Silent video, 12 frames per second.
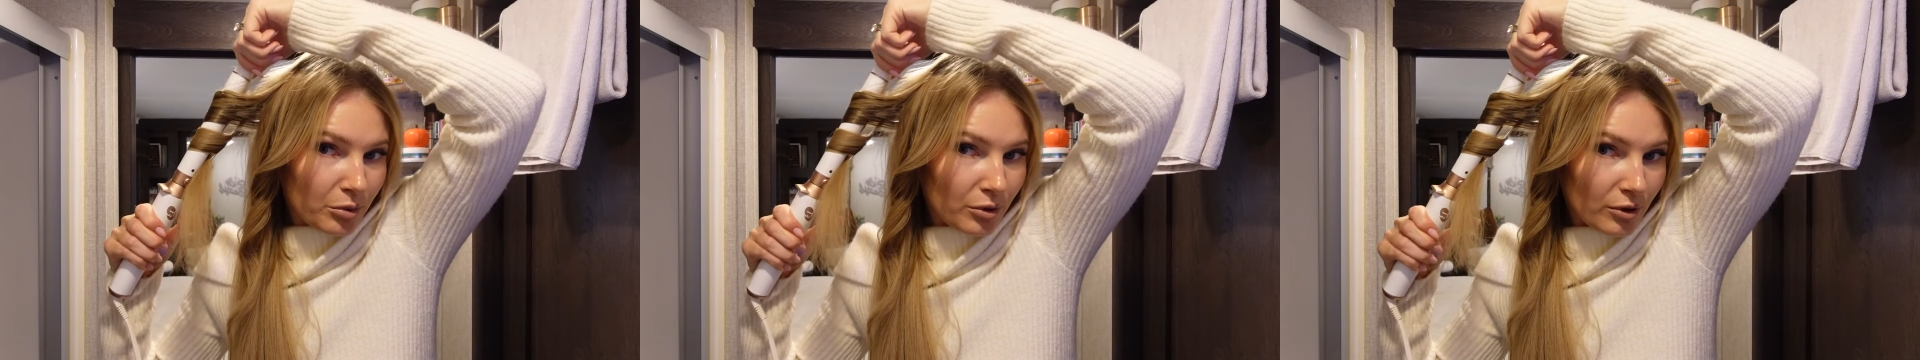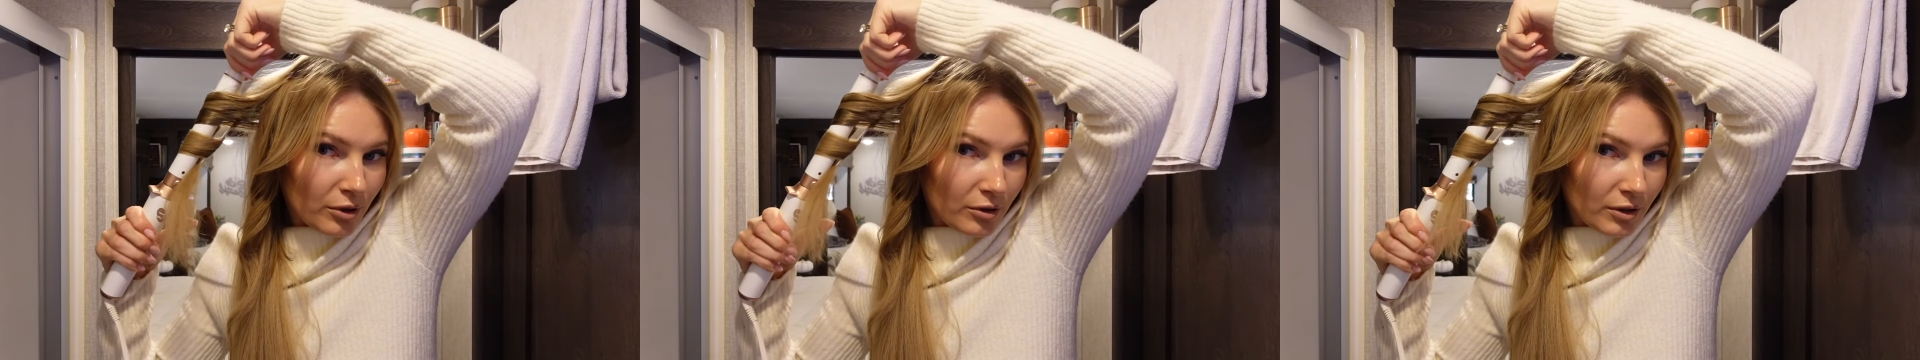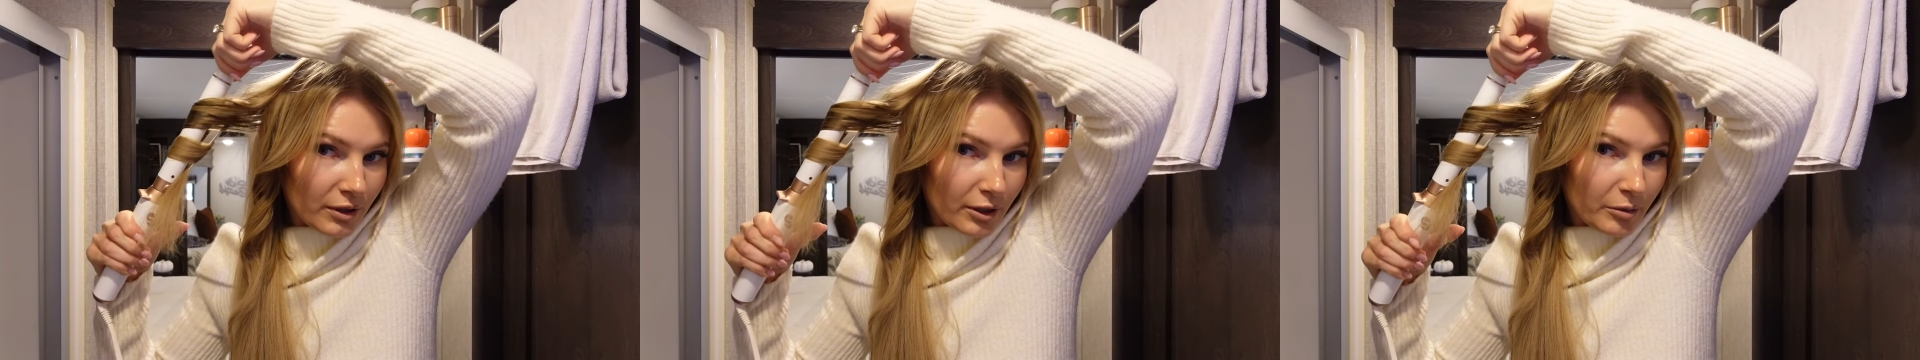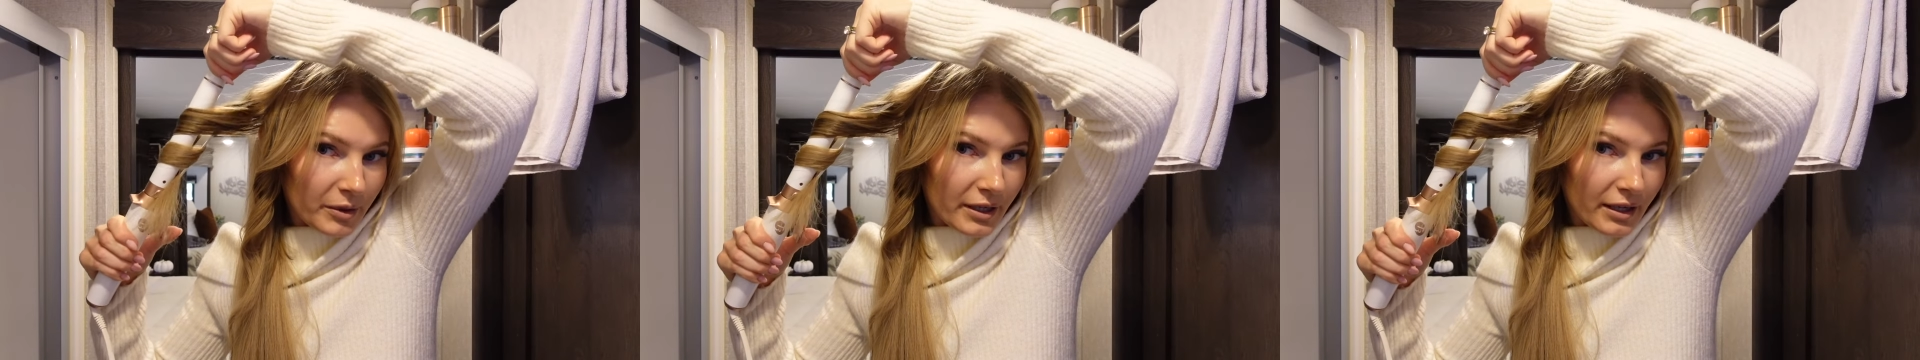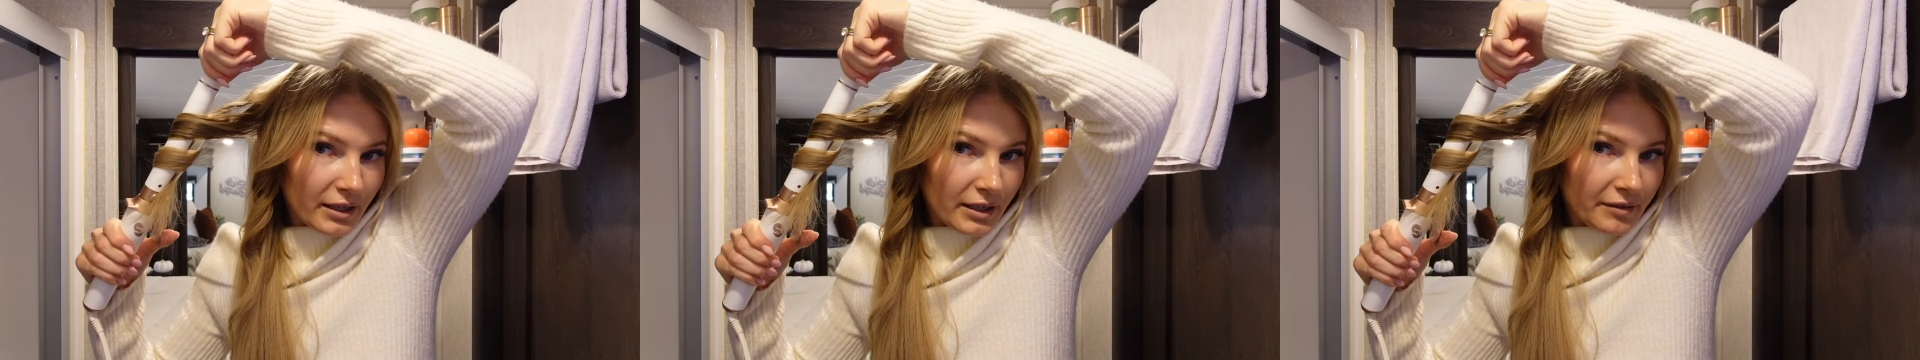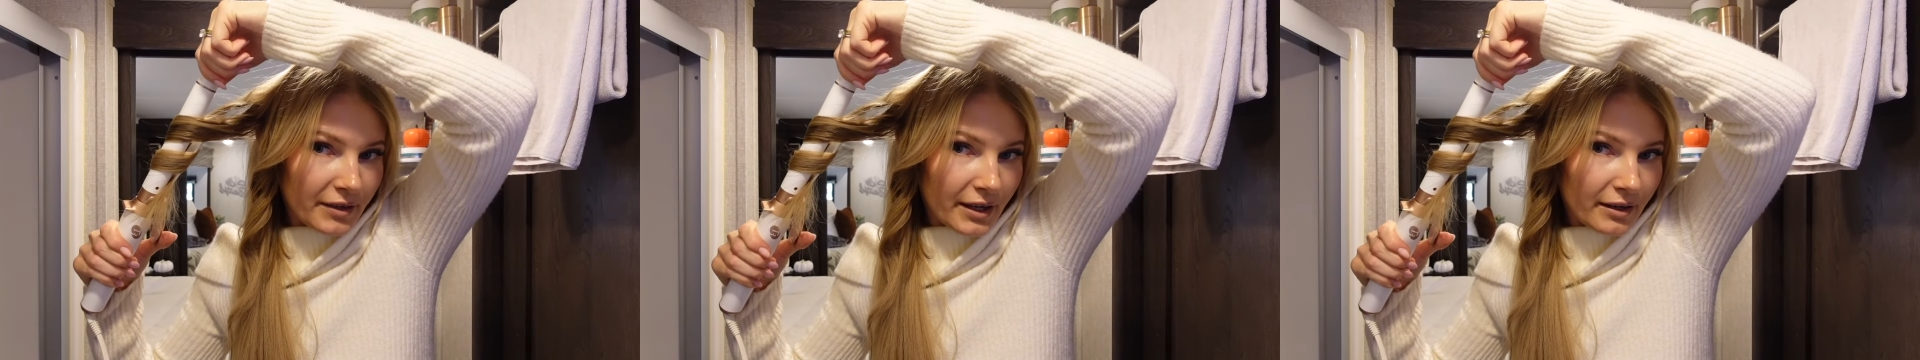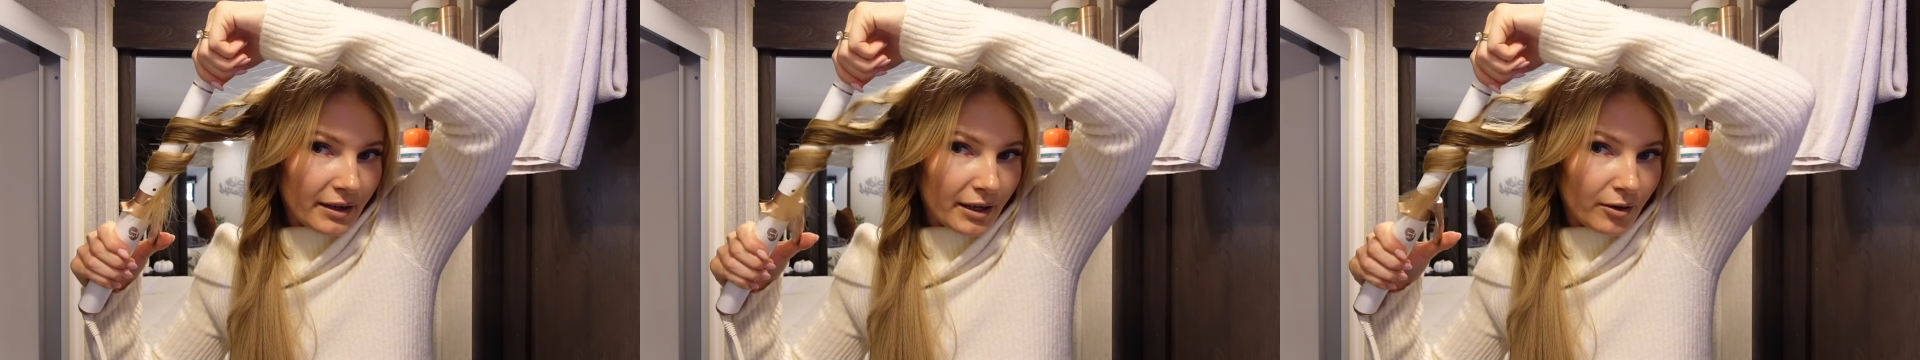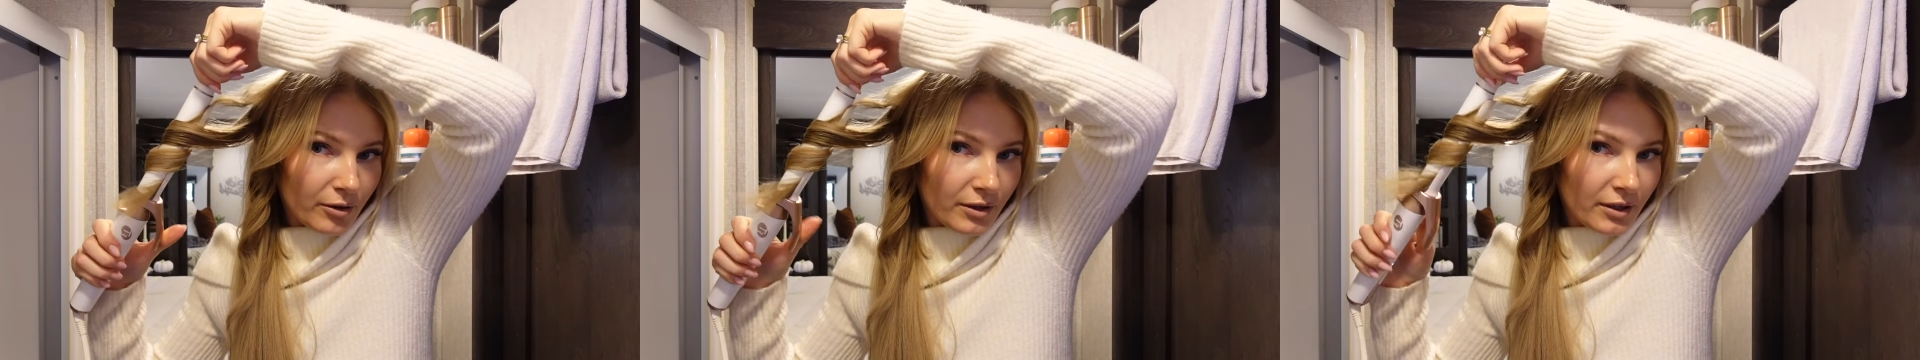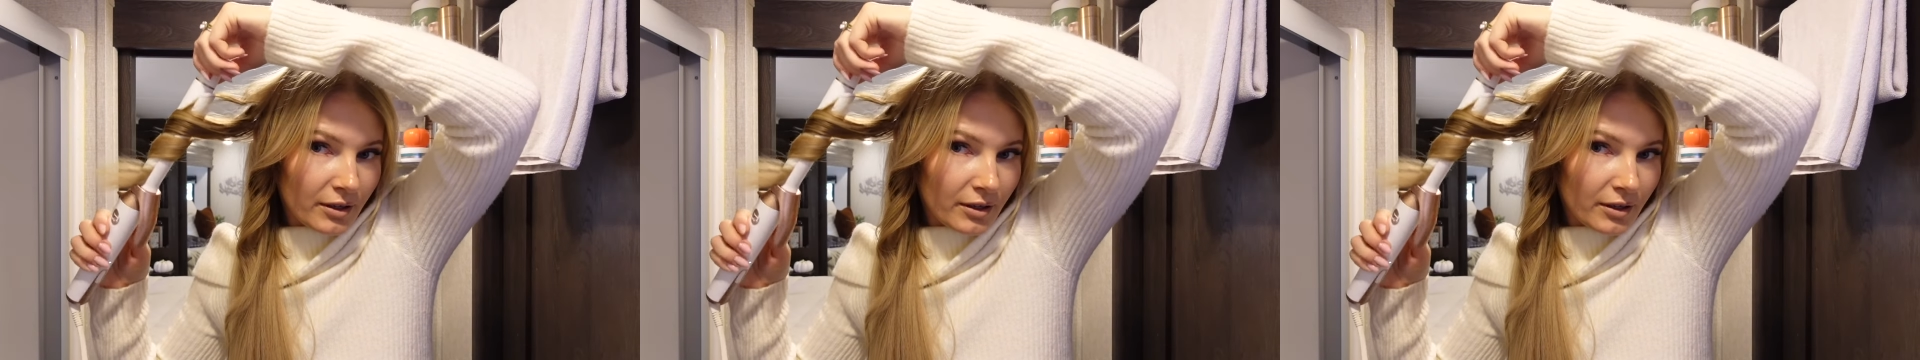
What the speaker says: pull a little bit, I leave the end out,